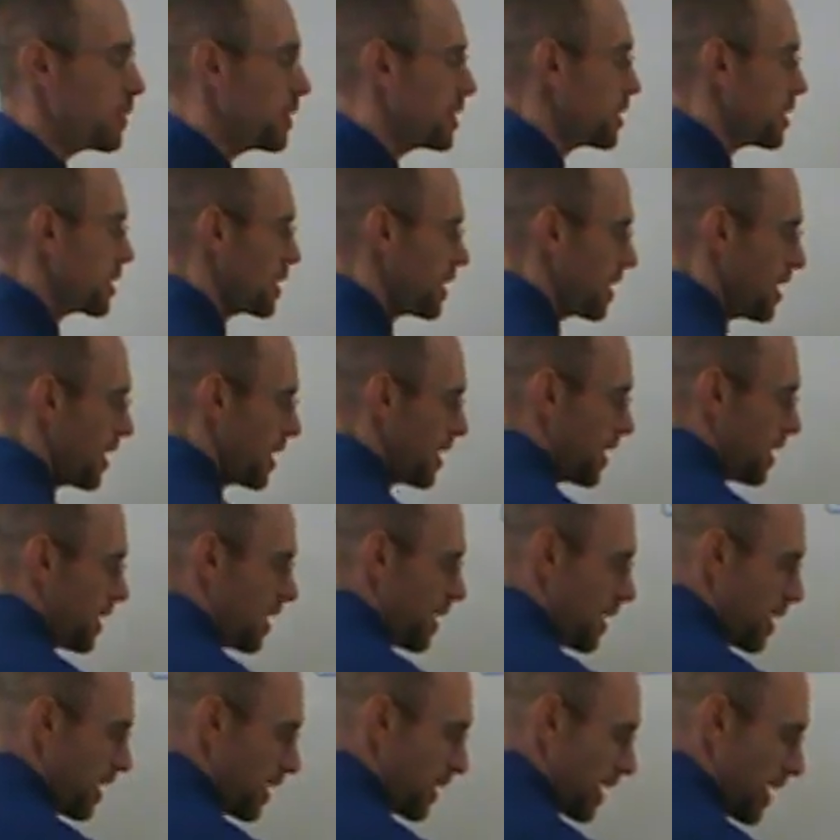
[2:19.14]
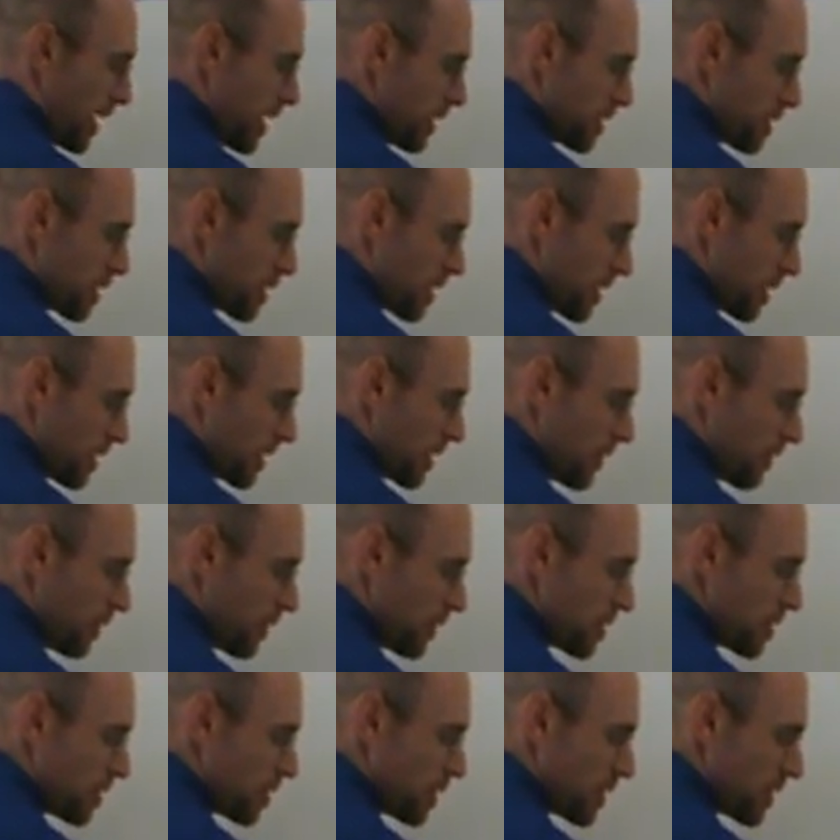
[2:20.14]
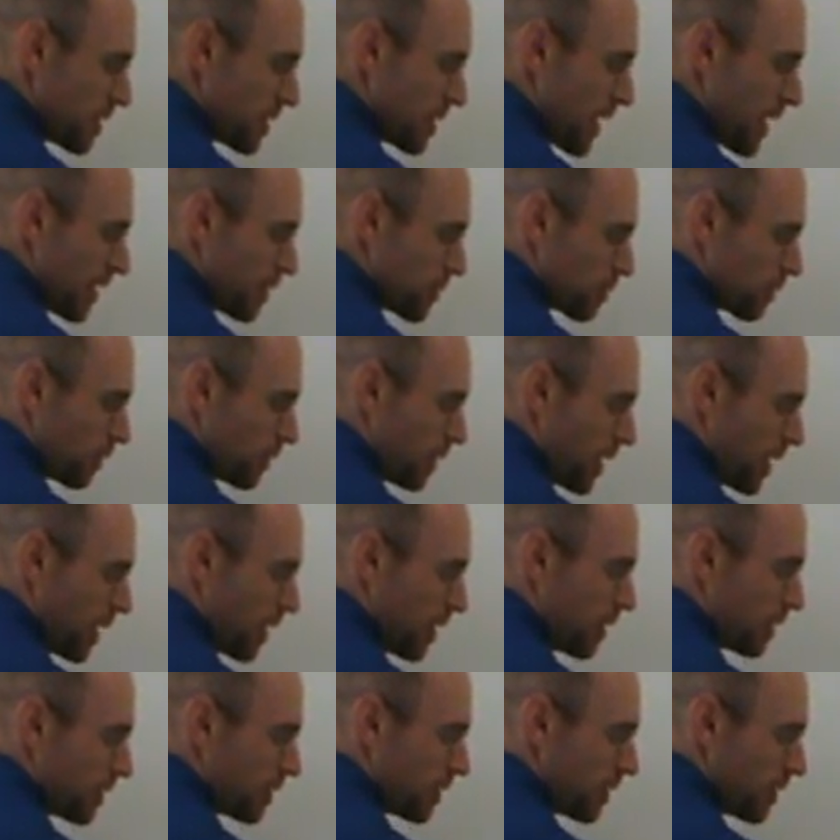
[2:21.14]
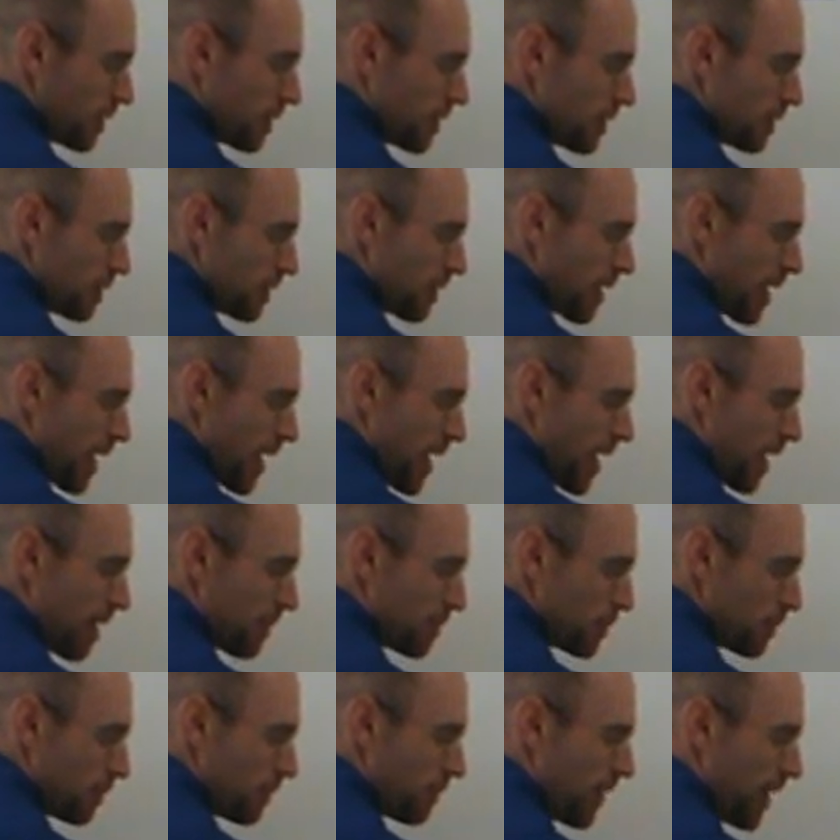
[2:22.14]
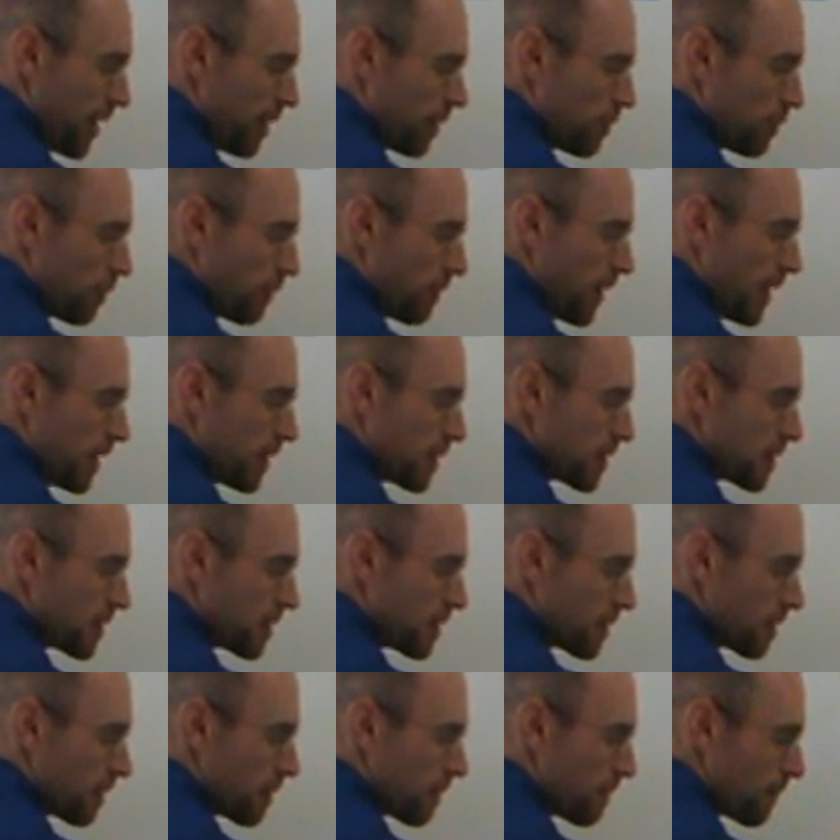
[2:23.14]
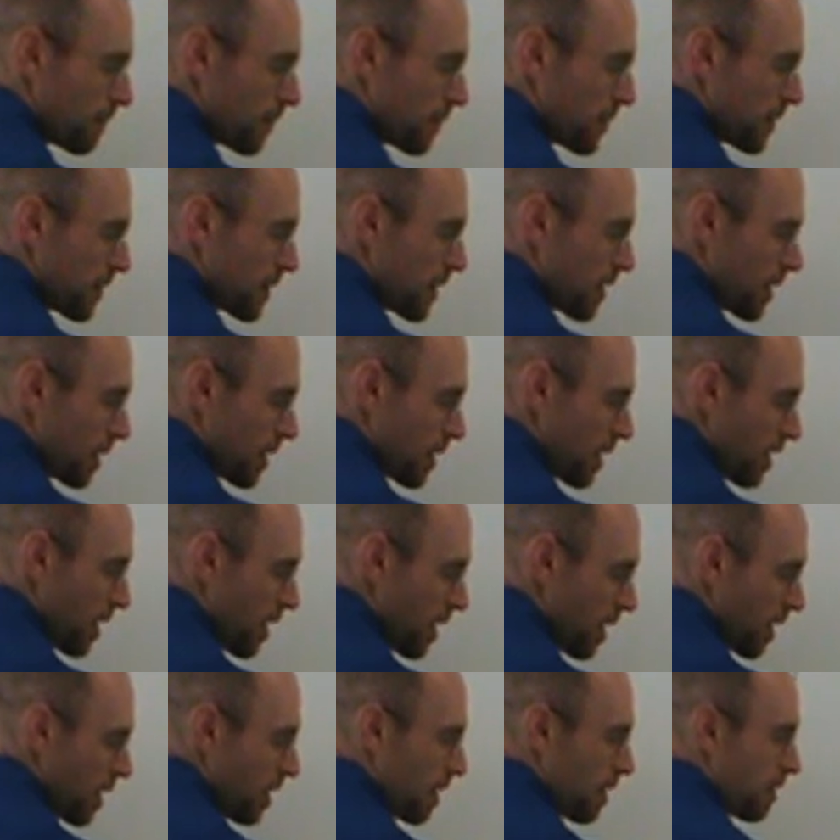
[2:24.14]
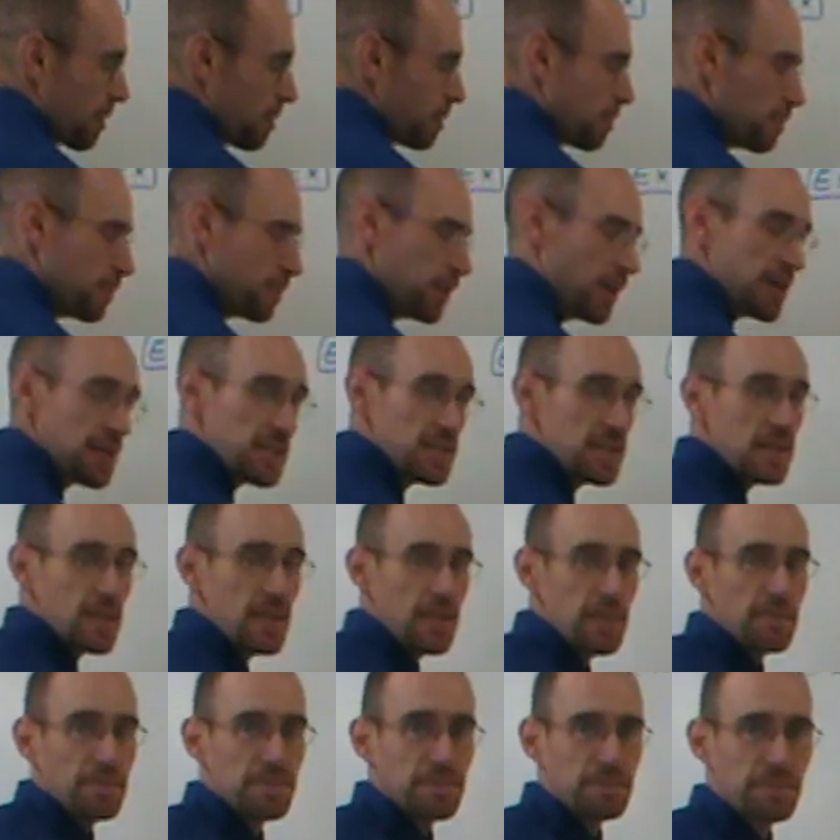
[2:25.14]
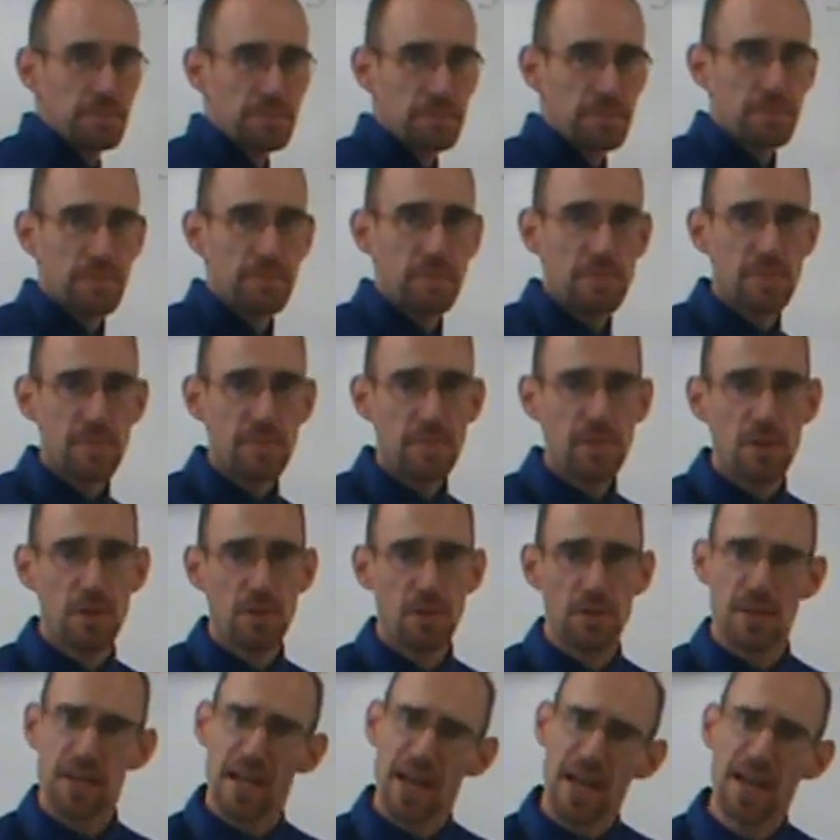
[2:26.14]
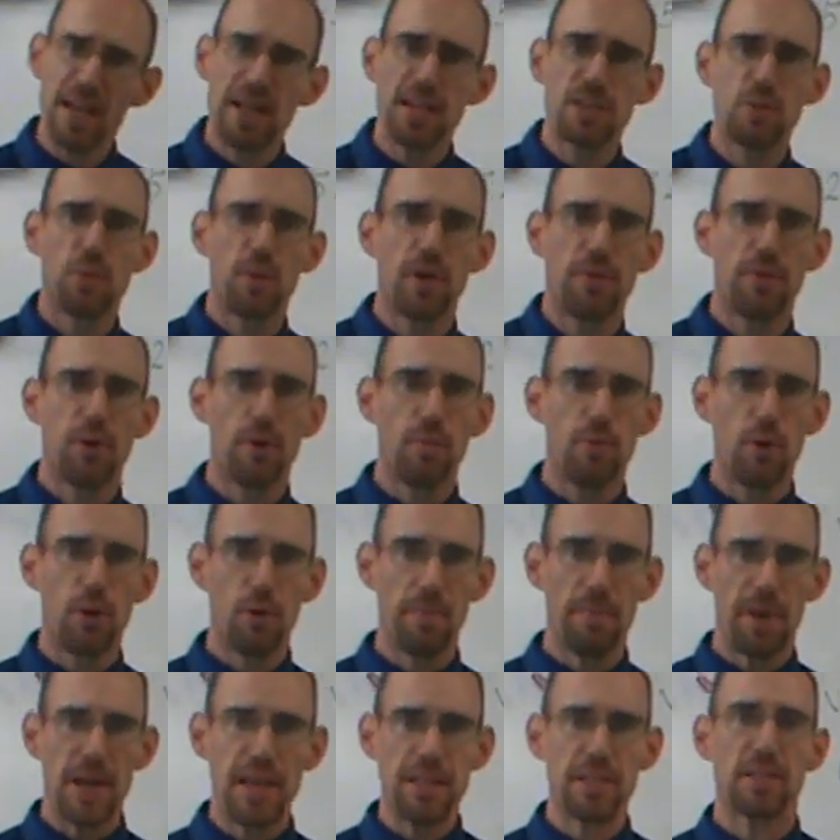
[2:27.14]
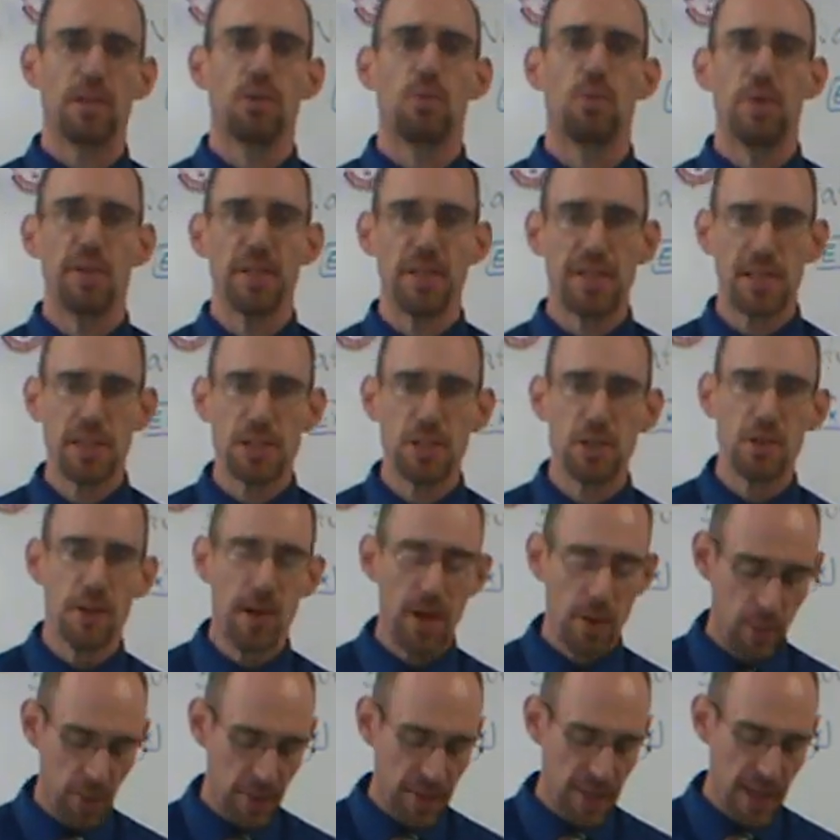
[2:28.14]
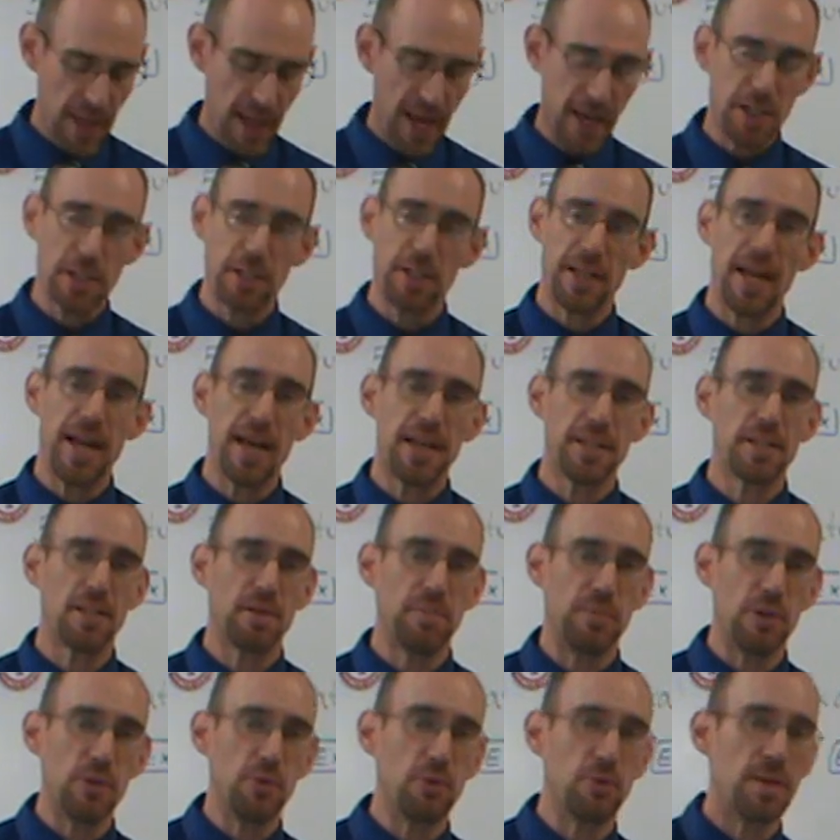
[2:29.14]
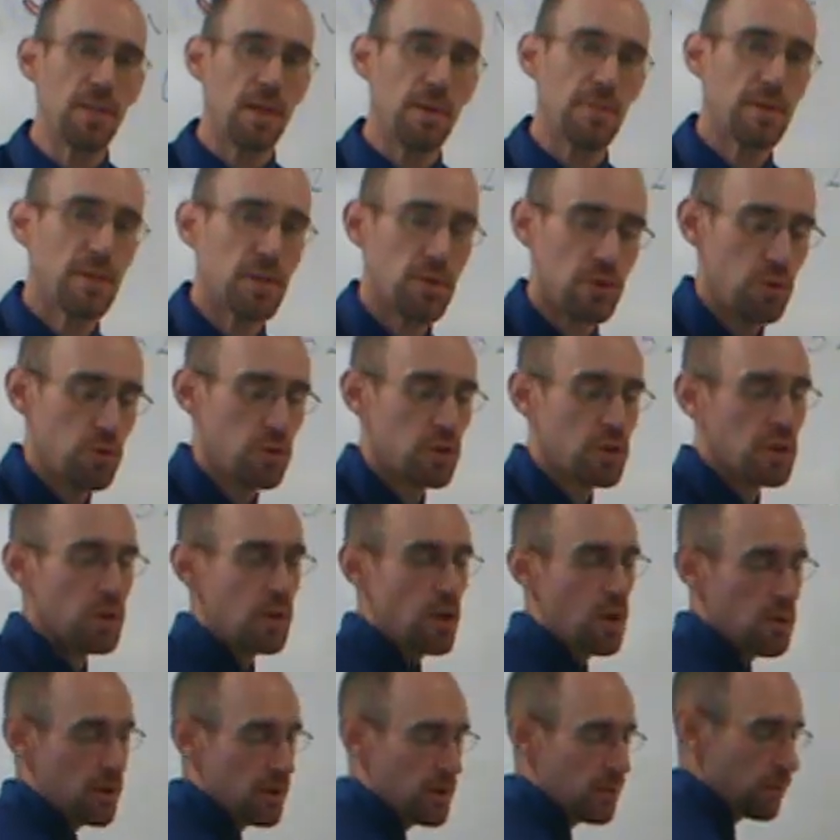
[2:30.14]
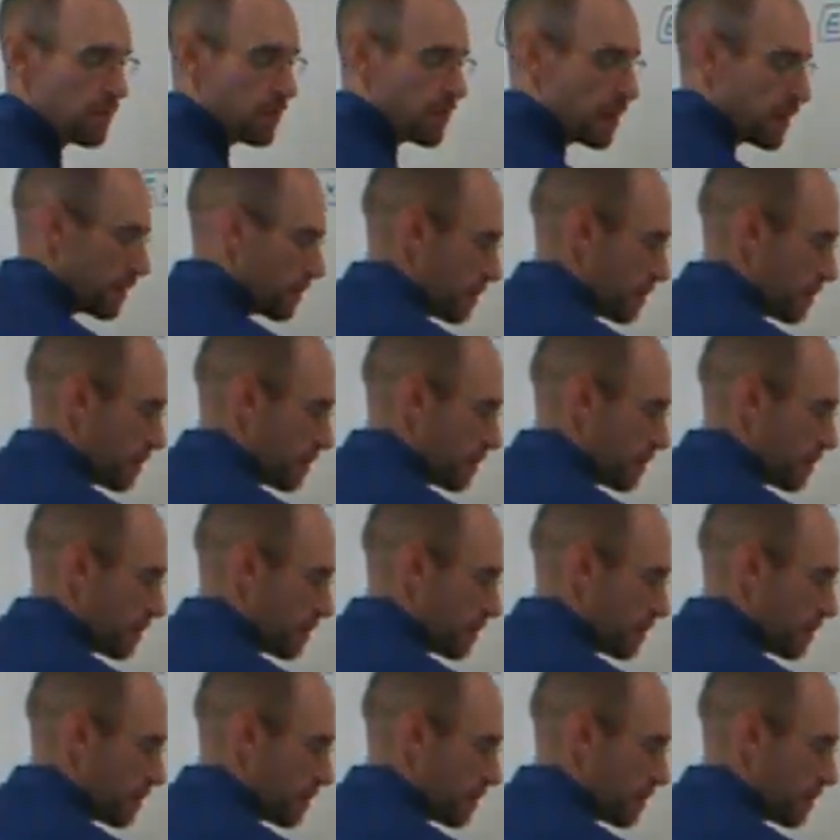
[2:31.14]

which again is going to give us just natural log absolute value of x plus c. Okay, that's one of our more basic ones. Let's try one that actually has some u substitution going in with